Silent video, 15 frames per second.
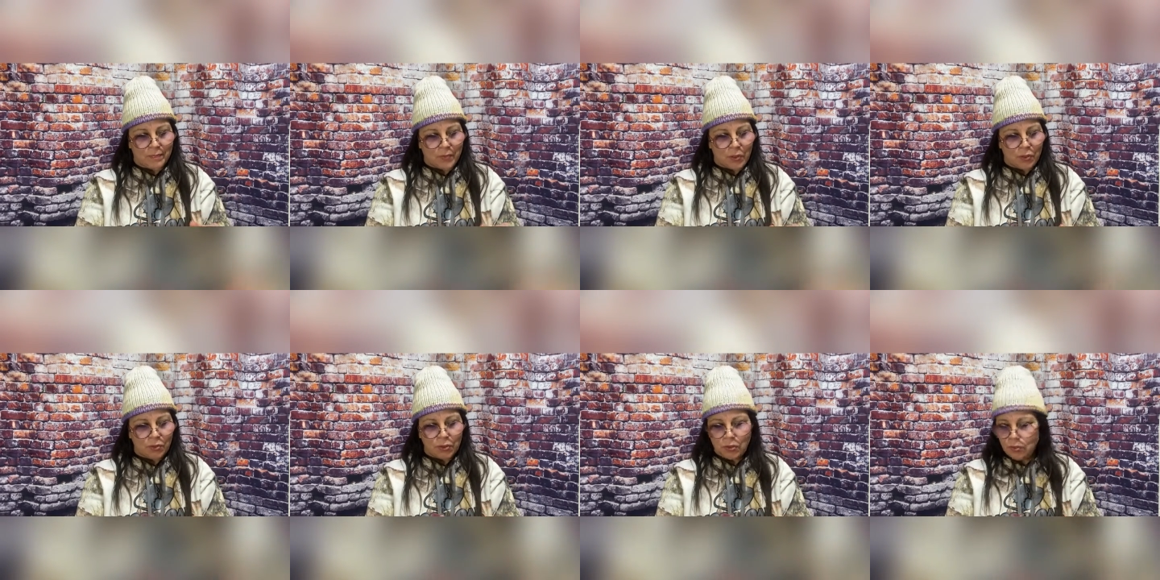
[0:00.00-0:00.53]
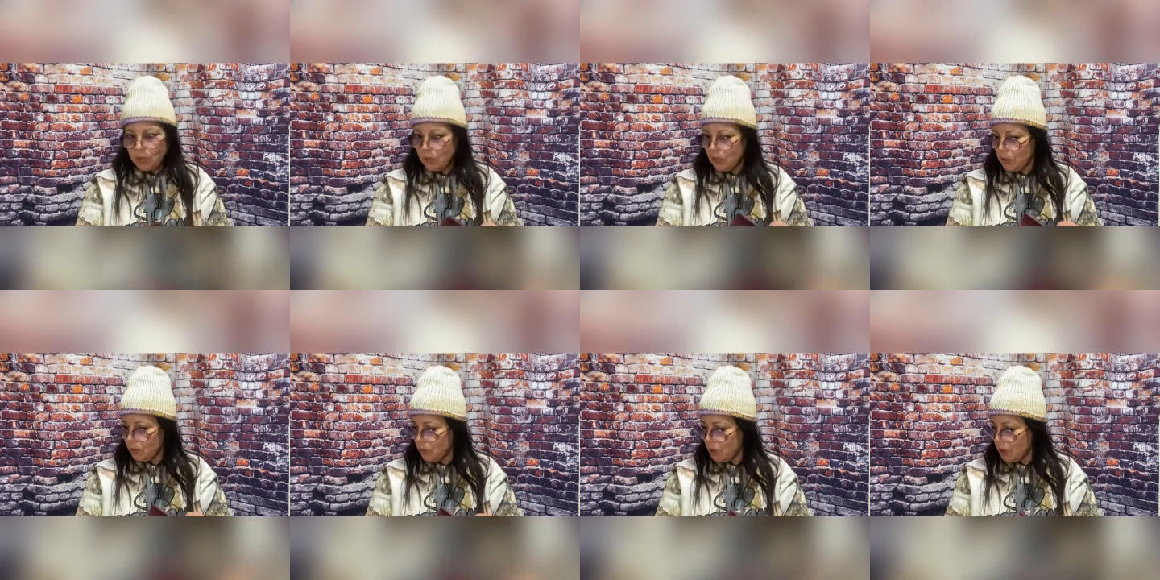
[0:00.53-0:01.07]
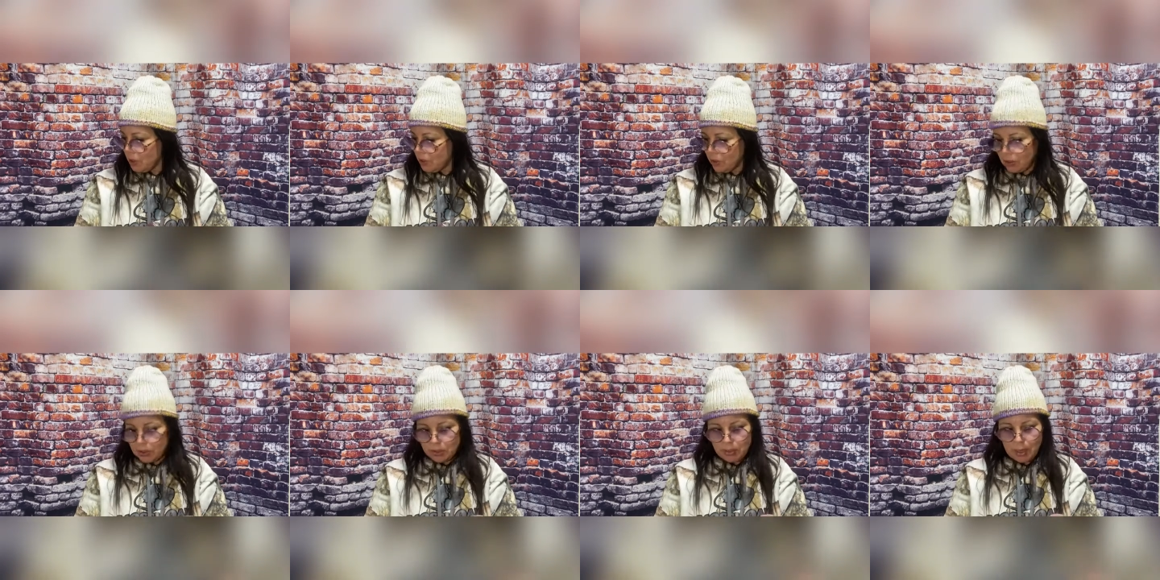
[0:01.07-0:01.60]
So this is what this
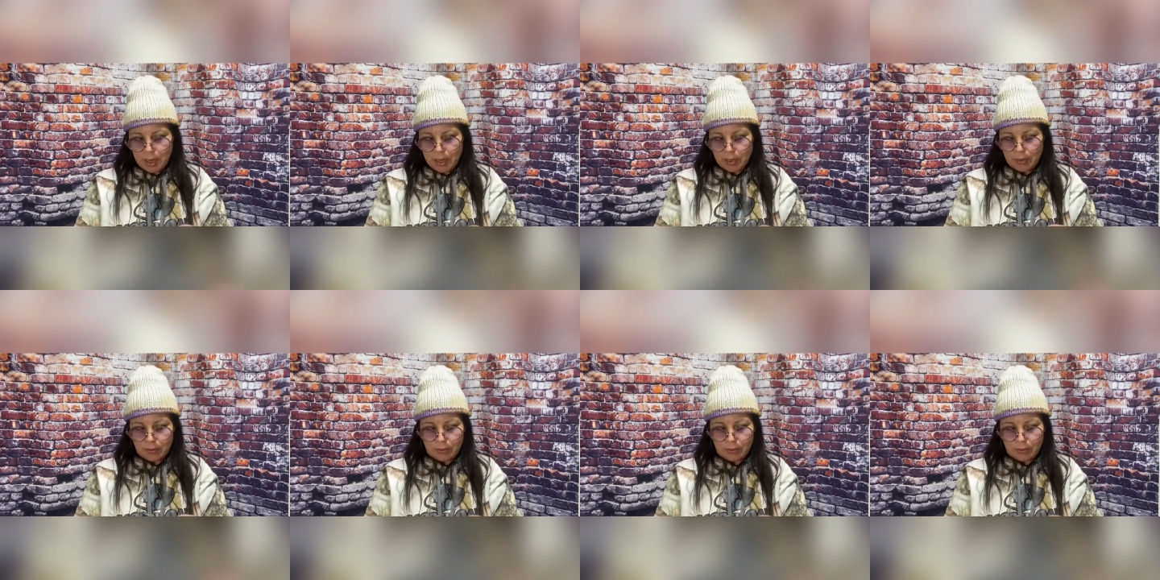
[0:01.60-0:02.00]
looks like.